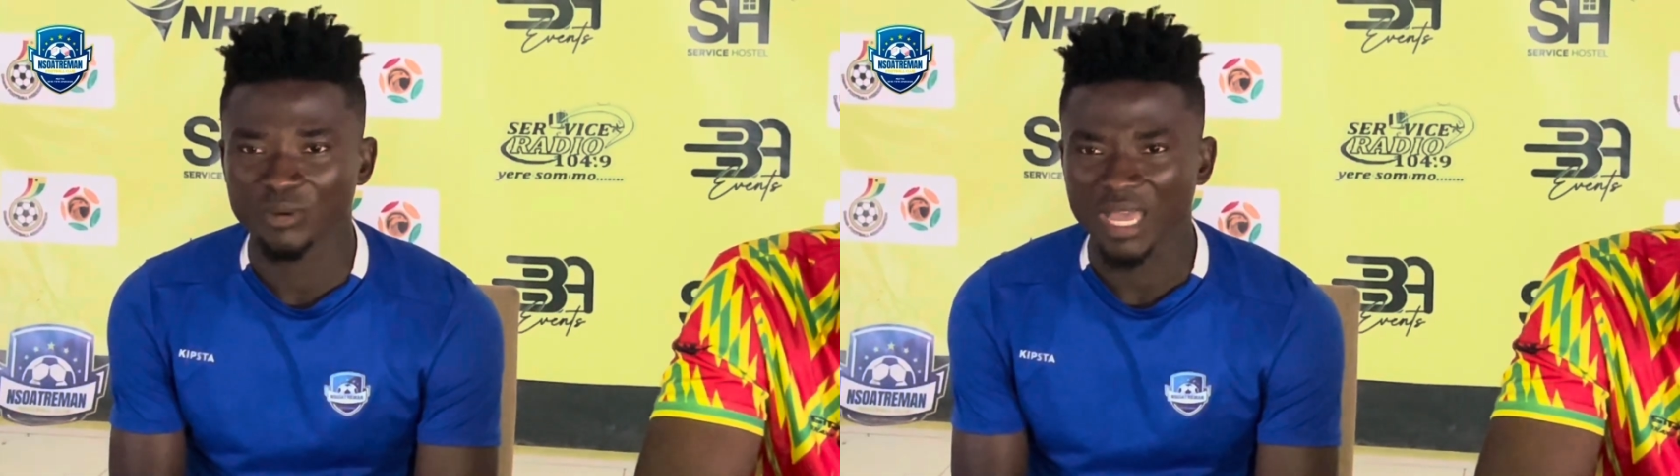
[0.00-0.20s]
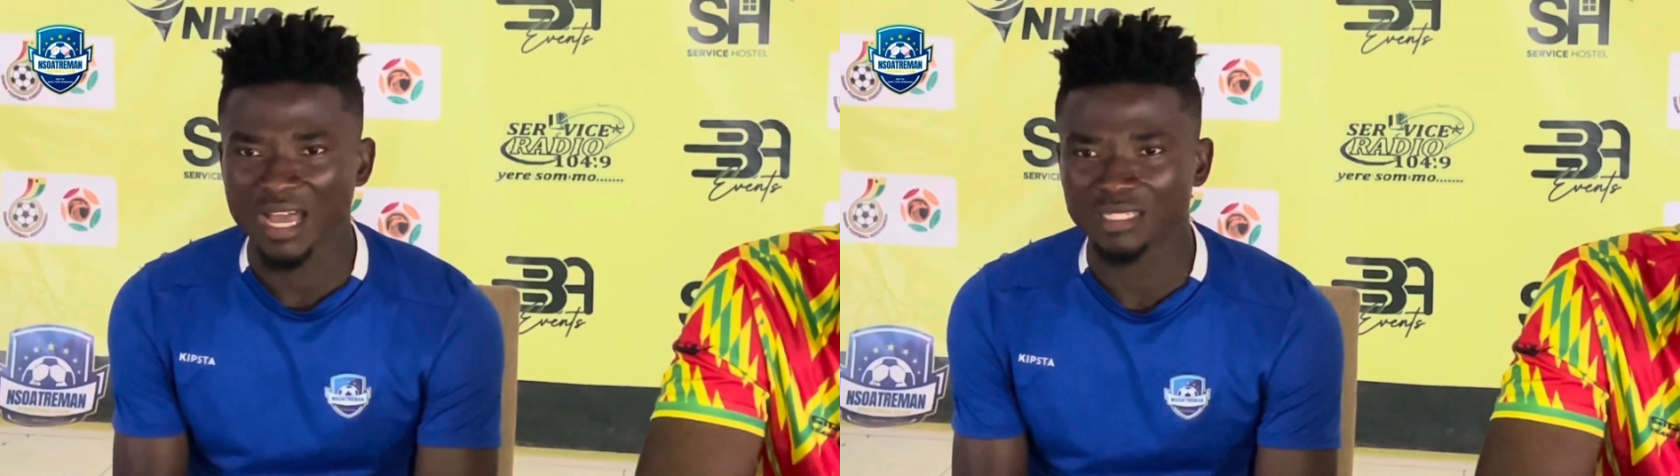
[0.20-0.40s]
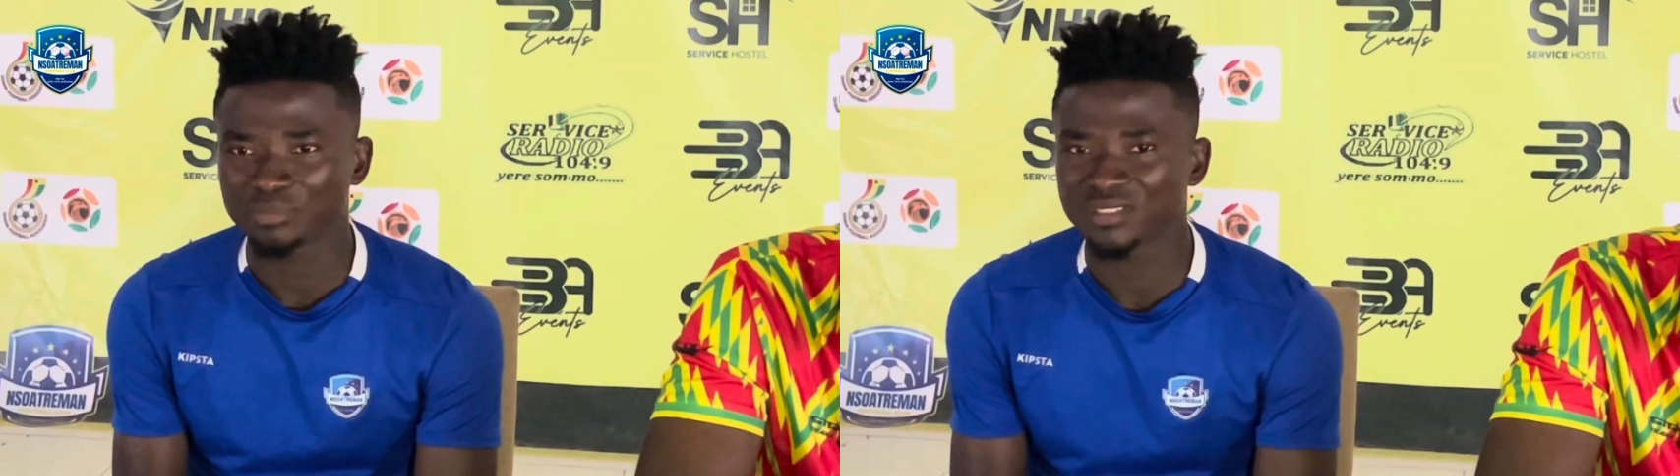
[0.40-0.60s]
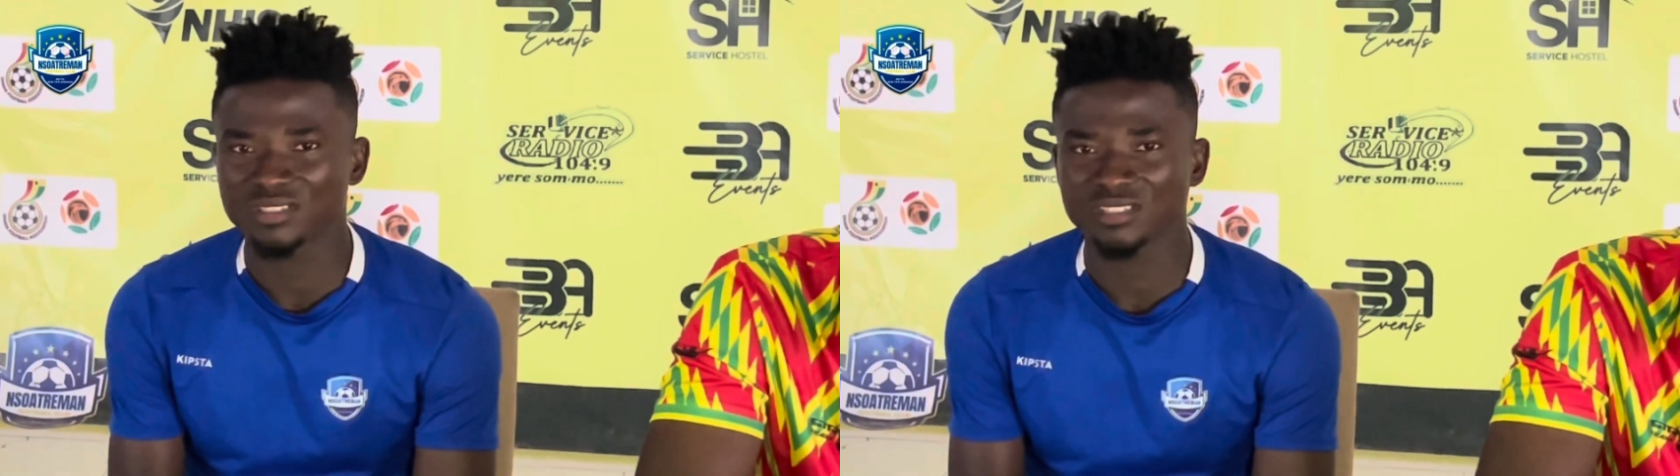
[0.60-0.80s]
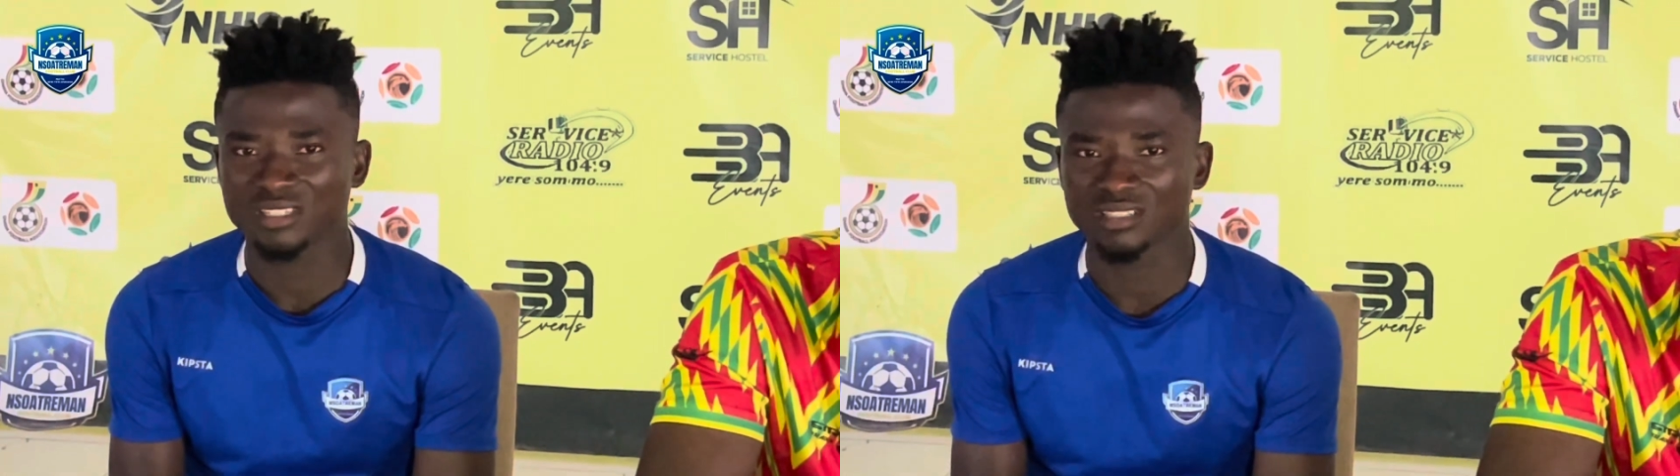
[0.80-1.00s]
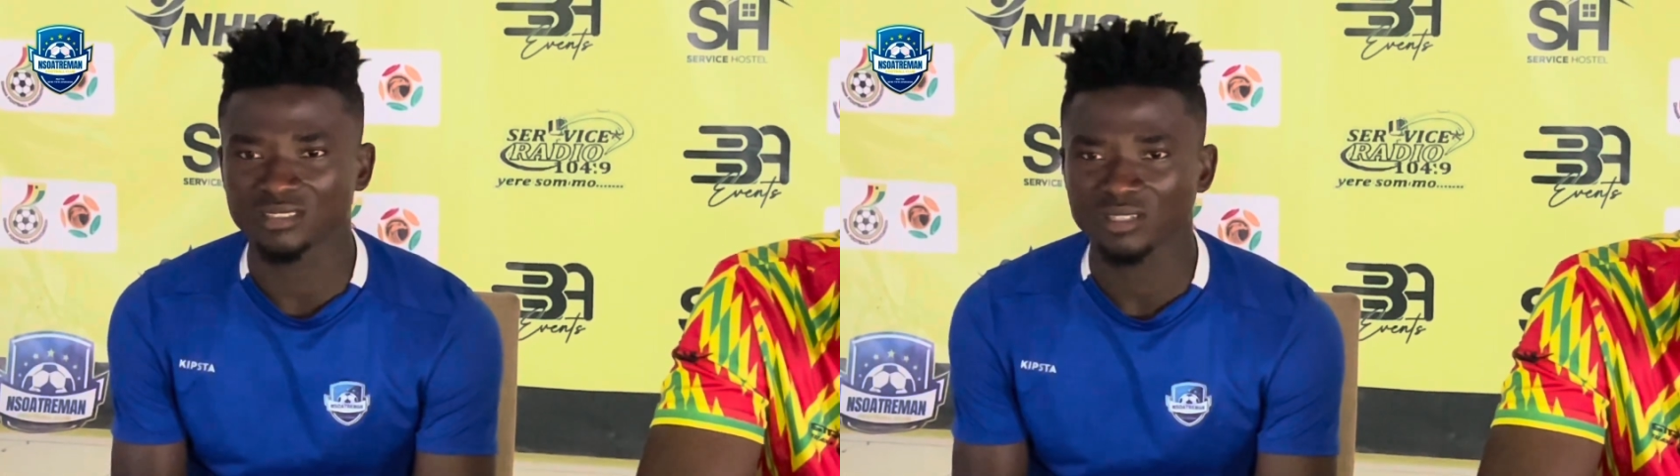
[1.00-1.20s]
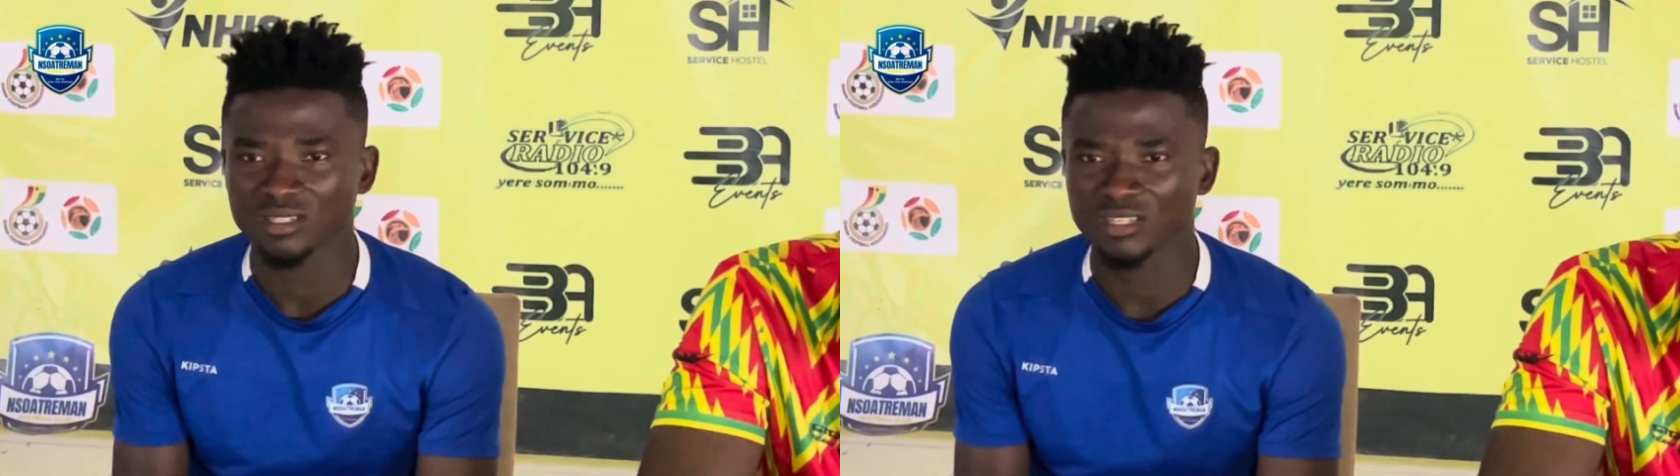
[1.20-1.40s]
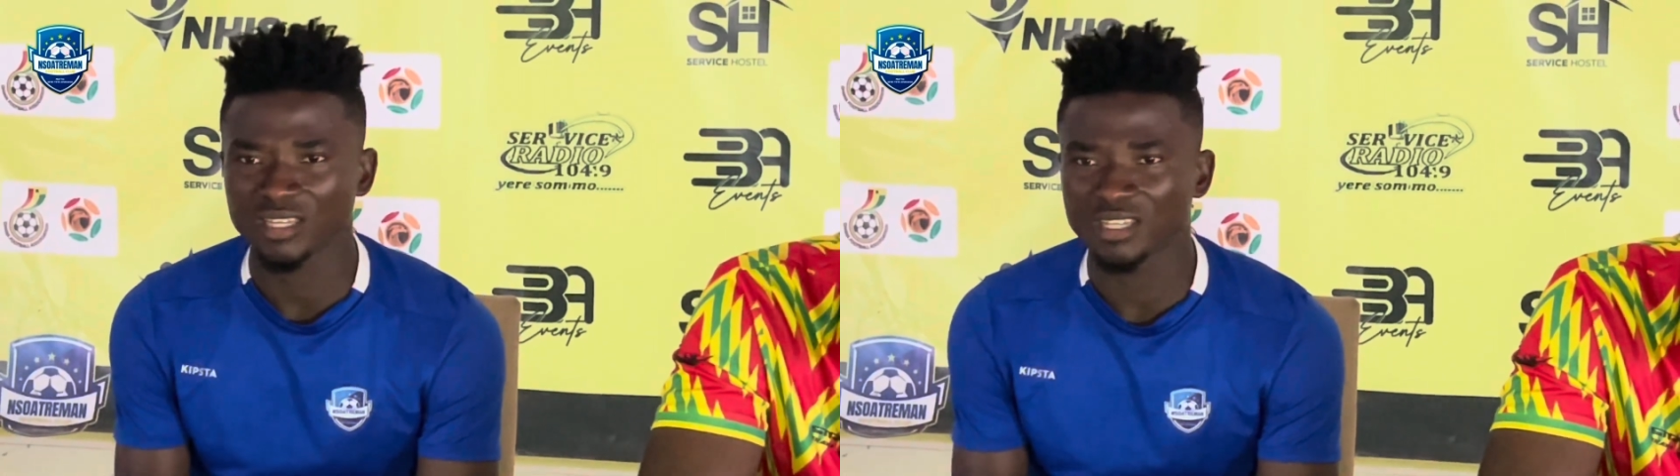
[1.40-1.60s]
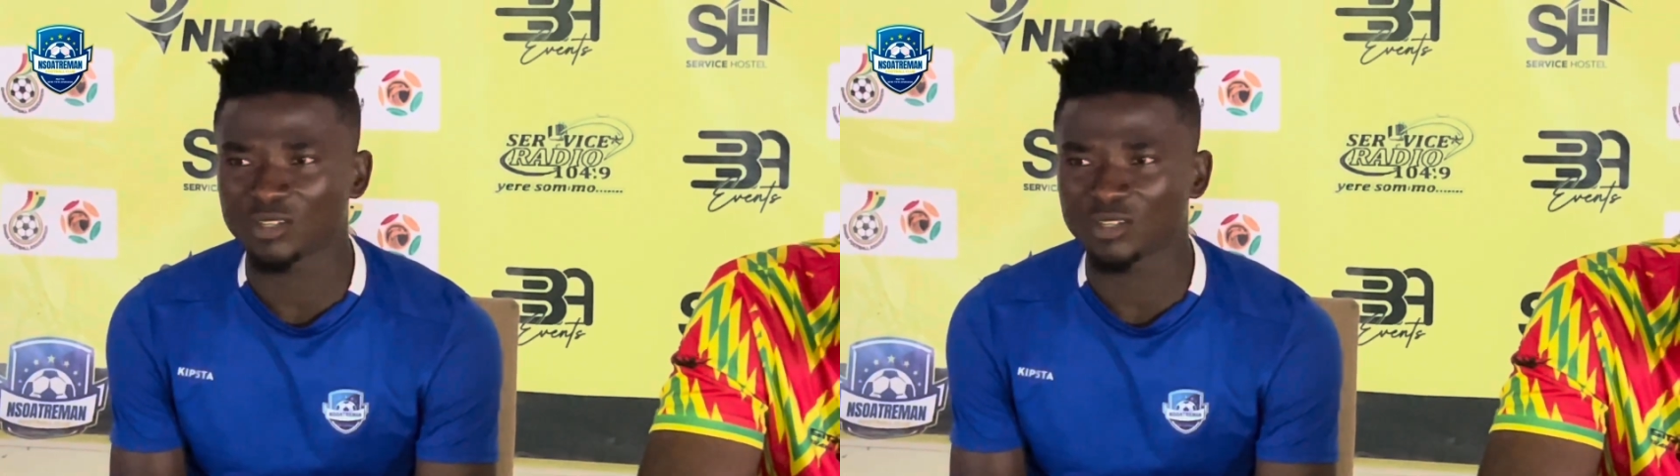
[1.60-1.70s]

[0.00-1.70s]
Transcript: we had pre-season and